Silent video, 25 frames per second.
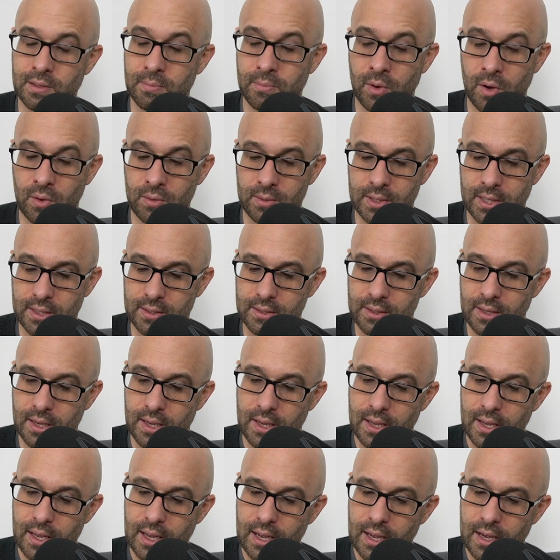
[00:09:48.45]
Napoleon
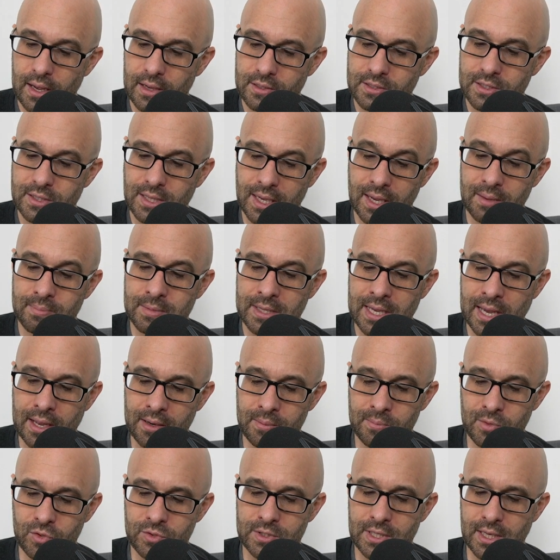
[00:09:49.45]
to keep the
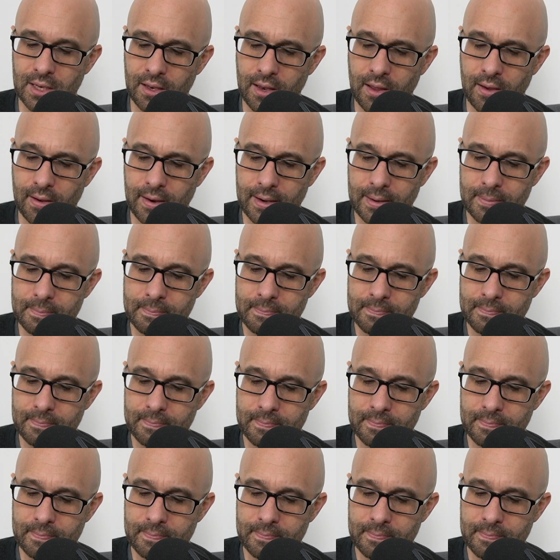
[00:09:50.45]
animals in line.